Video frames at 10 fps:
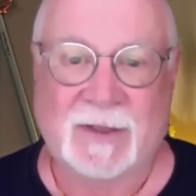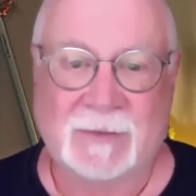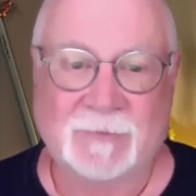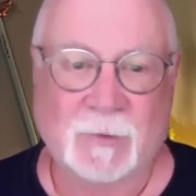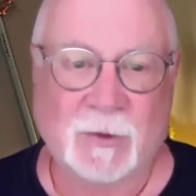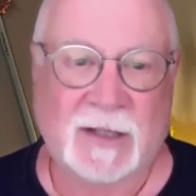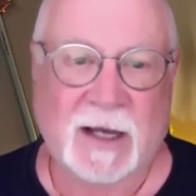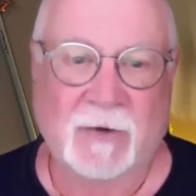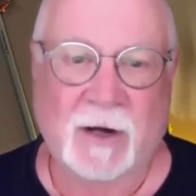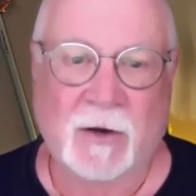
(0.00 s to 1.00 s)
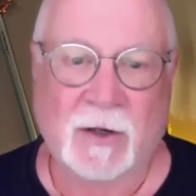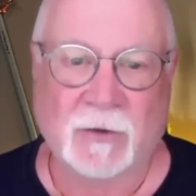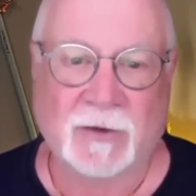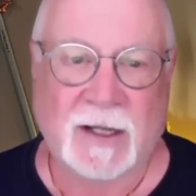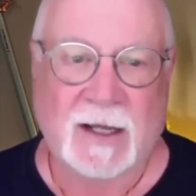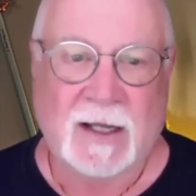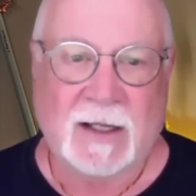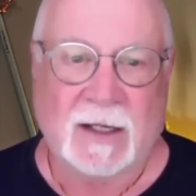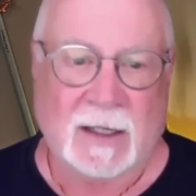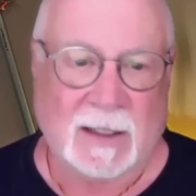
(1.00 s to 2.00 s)
we'll see how it all goes.
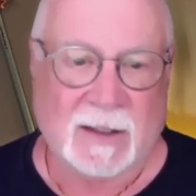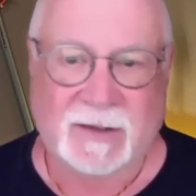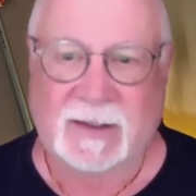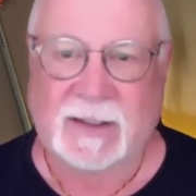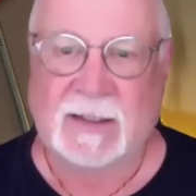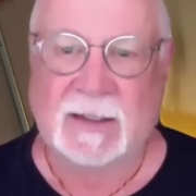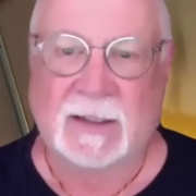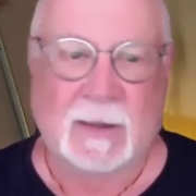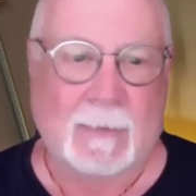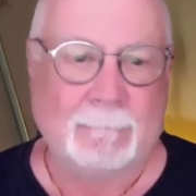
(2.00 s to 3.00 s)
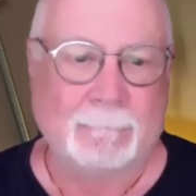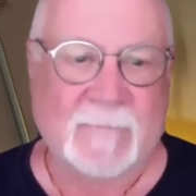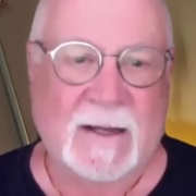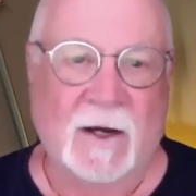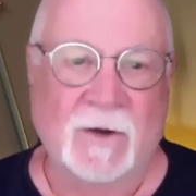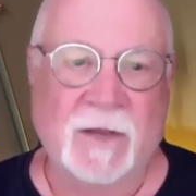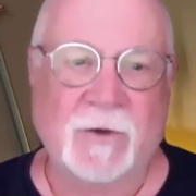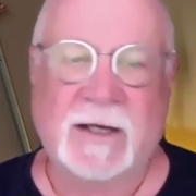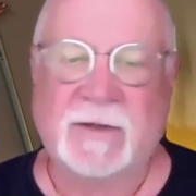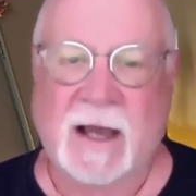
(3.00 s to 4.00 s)
Let's see. On the
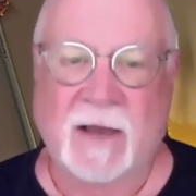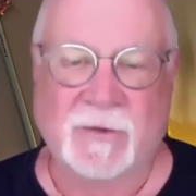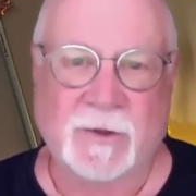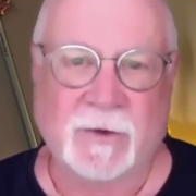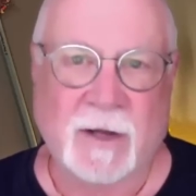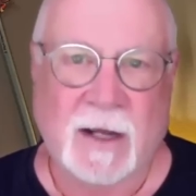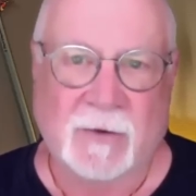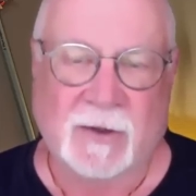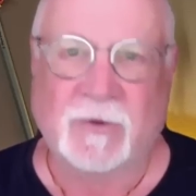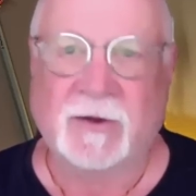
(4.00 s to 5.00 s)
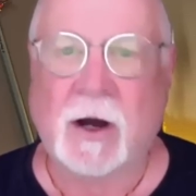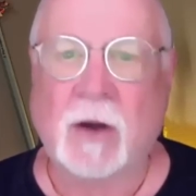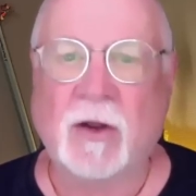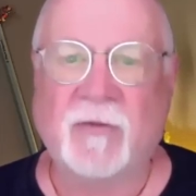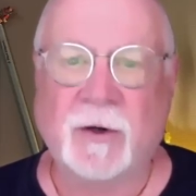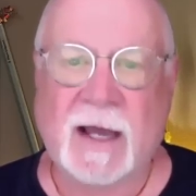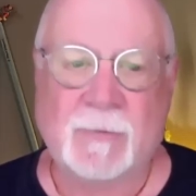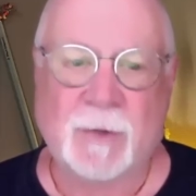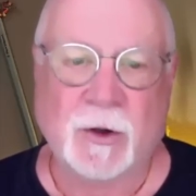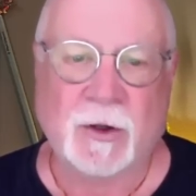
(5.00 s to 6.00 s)
other 8,000 meters, so it's all over on
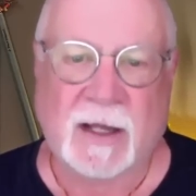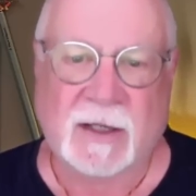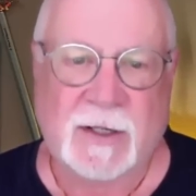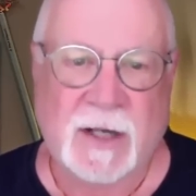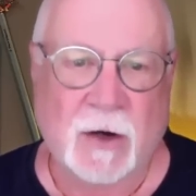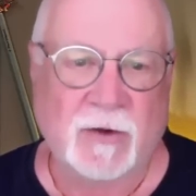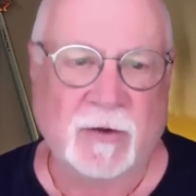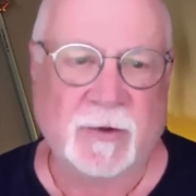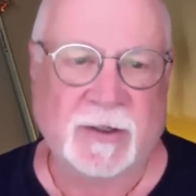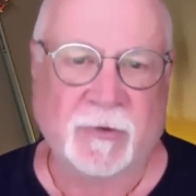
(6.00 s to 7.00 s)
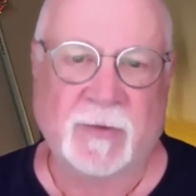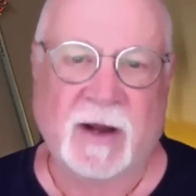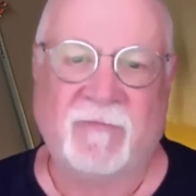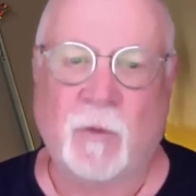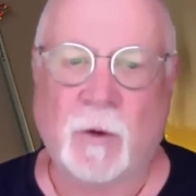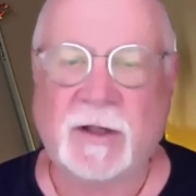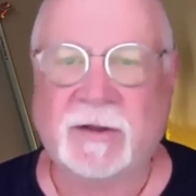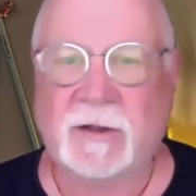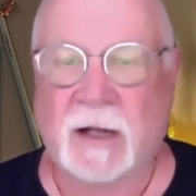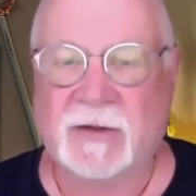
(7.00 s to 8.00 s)
Annapurna, as we know. There were about 40
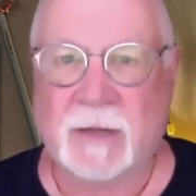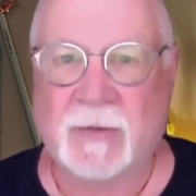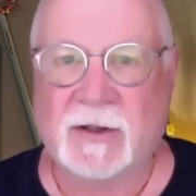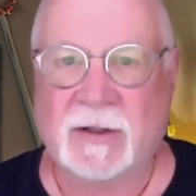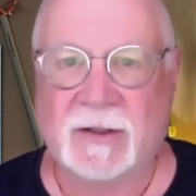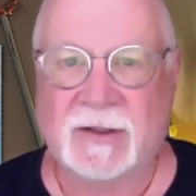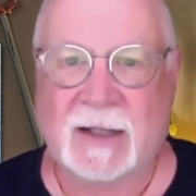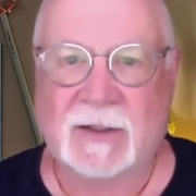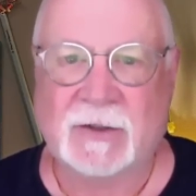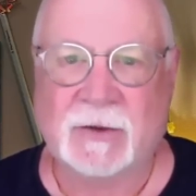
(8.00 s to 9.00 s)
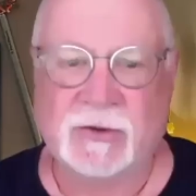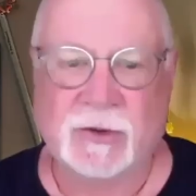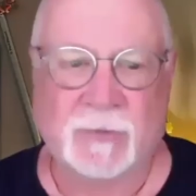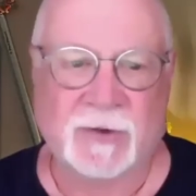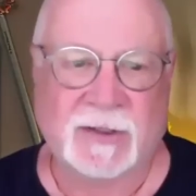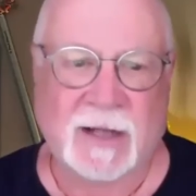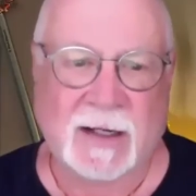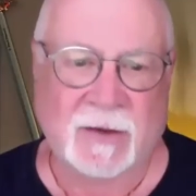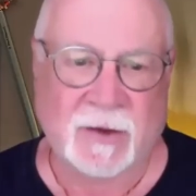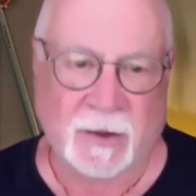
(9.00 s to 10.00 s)
summits, and sadly, two Sherpas
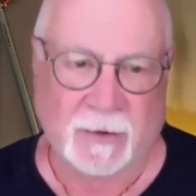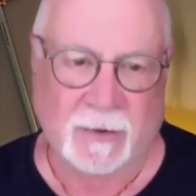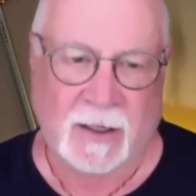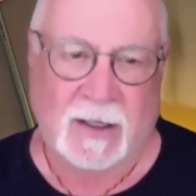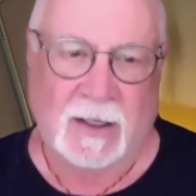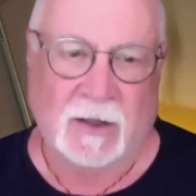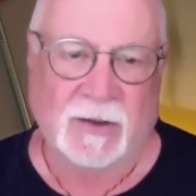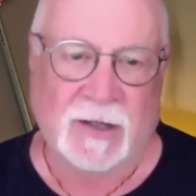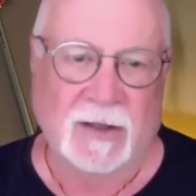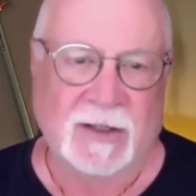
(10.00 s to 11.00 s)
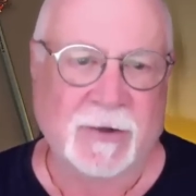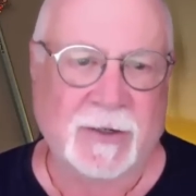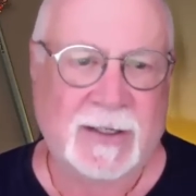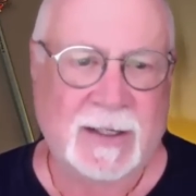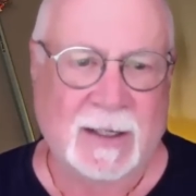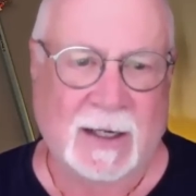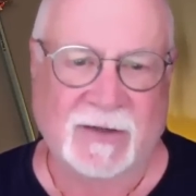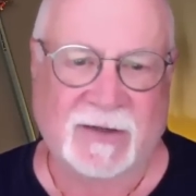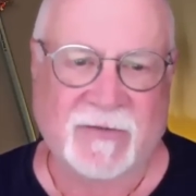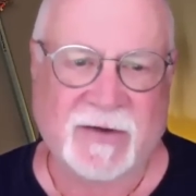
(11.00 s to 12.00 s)
died there. On
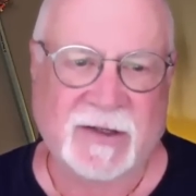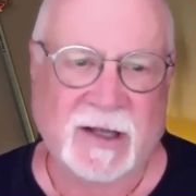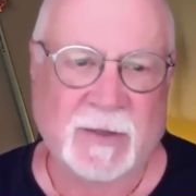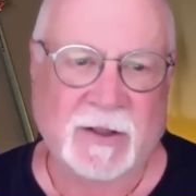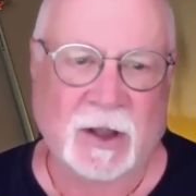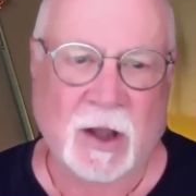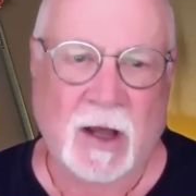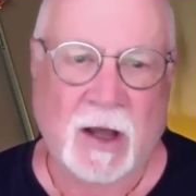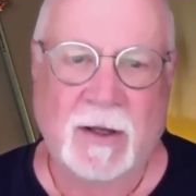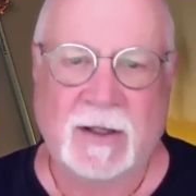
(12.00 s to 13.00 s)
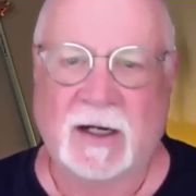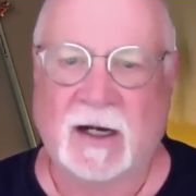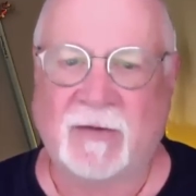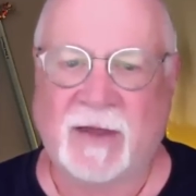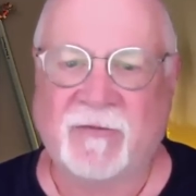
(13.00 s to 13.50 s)
Dhaulagiri, Seven Summits Club, they've